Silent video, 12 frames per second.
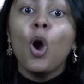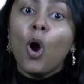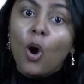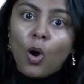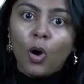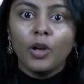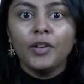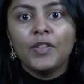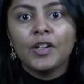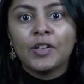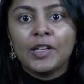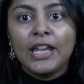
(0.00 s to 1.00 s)
Or the
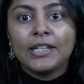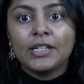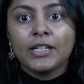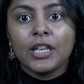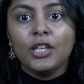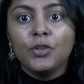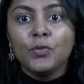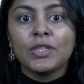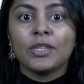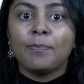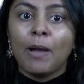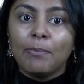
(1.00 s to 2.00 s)
creator can use
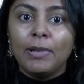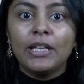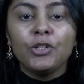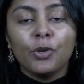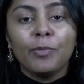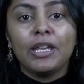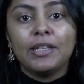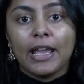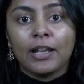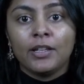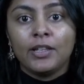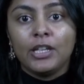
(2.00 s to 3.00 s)
the public domain
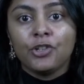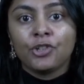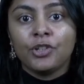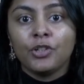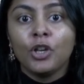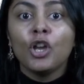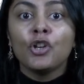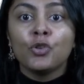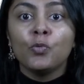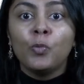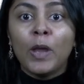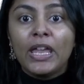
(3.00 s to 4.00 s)
declaration to
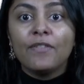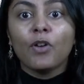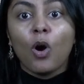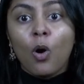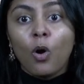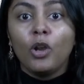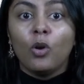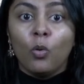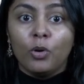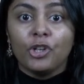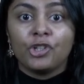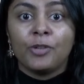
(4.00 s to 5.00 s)
waive all
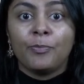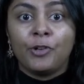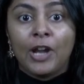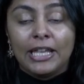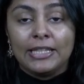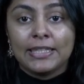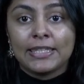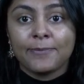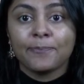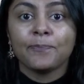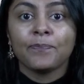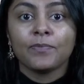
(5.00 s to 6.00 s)
ownership rights.
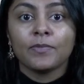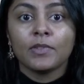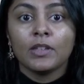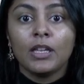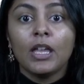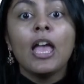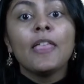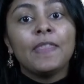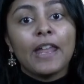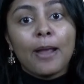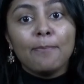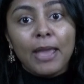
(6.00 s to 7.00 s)

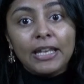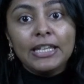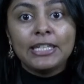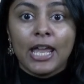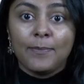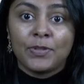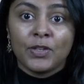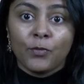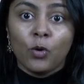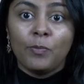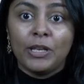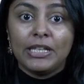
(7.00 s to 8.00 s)
There are many types of
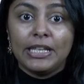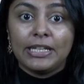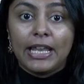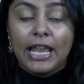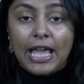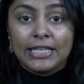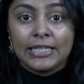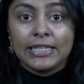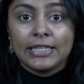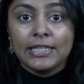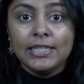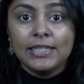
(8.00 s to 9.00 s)
open data
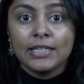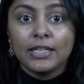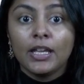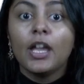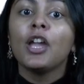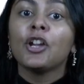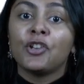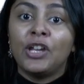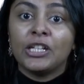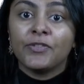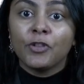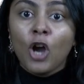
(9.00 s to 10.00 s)
licenses.
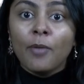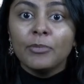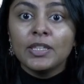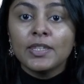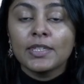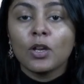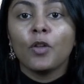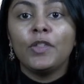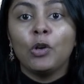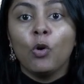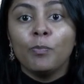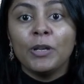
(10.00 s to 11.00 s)
Creative Commons or the
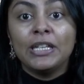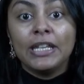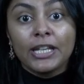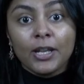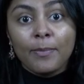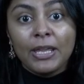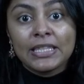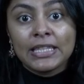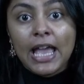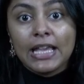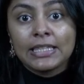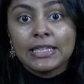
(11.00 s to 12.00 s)
Open Database
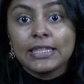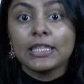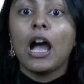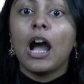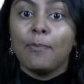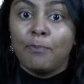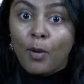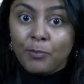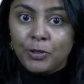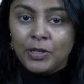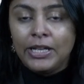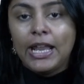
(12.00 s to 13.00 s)
license are
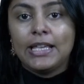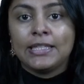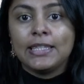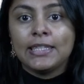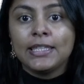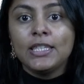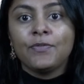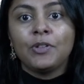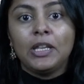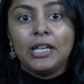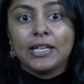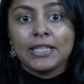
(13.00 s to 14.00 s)
popular licenses for
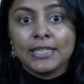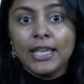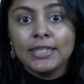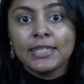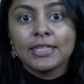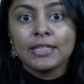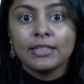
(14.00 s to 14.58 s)
data sets.